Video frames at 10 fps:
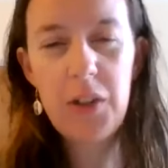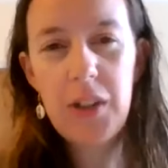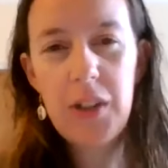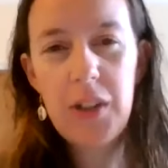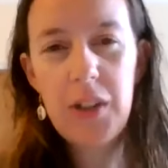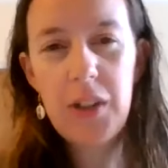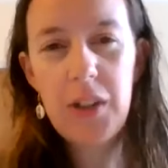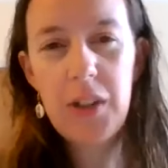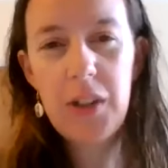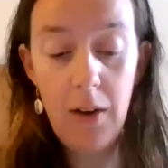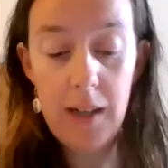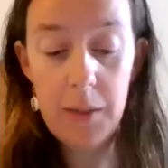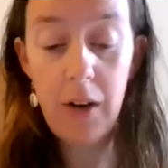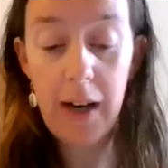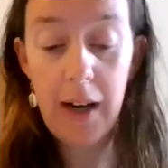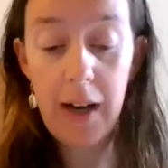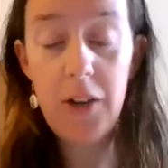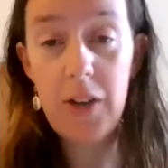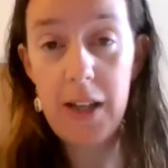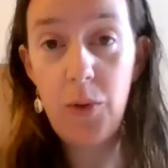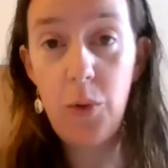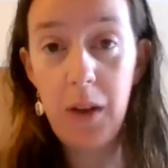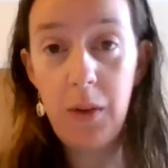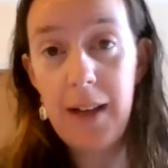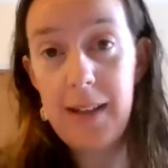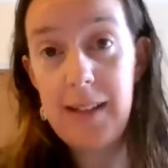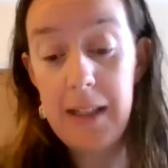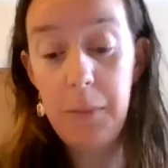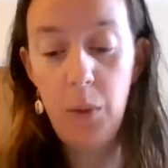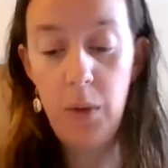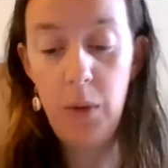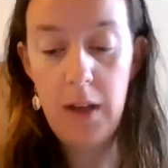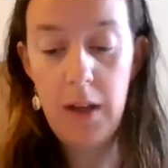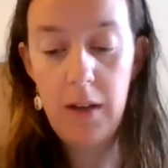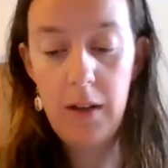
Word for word: which shows how the Holy Spirit can transform you, as it did Paul,